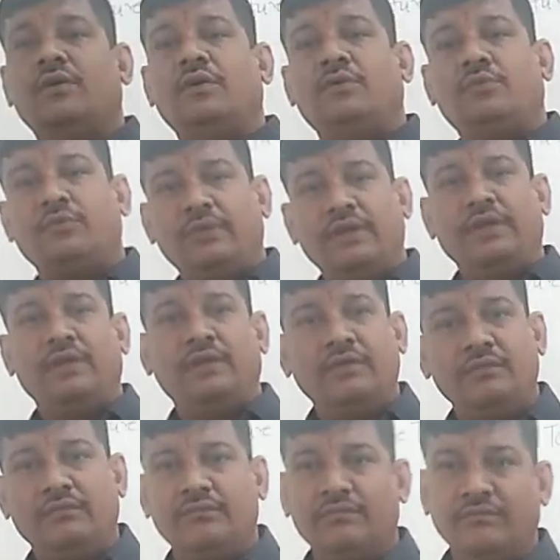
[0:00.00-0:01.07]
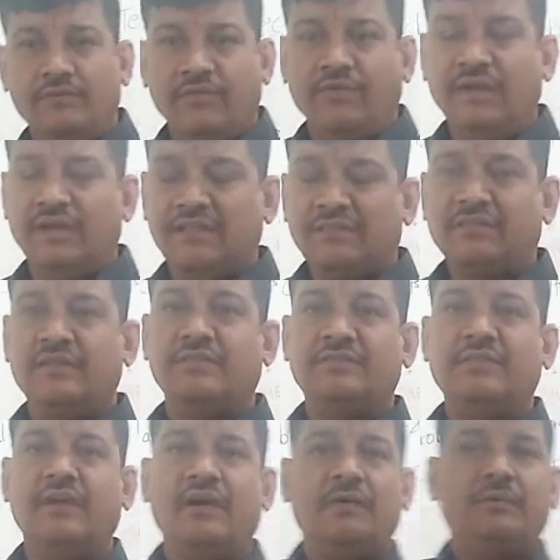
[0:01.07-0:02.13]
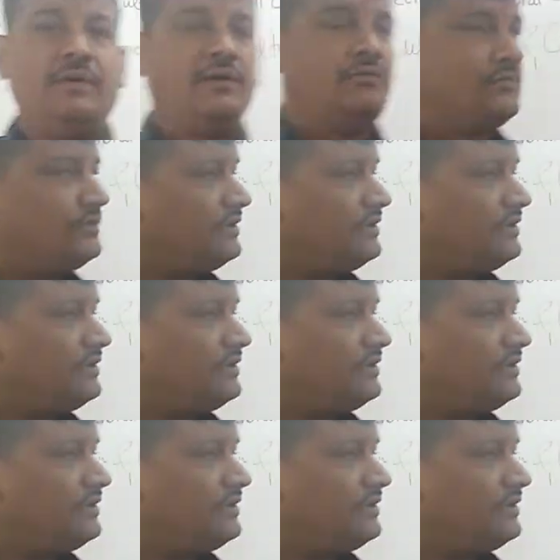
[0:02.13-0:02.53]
Today, we will discuss about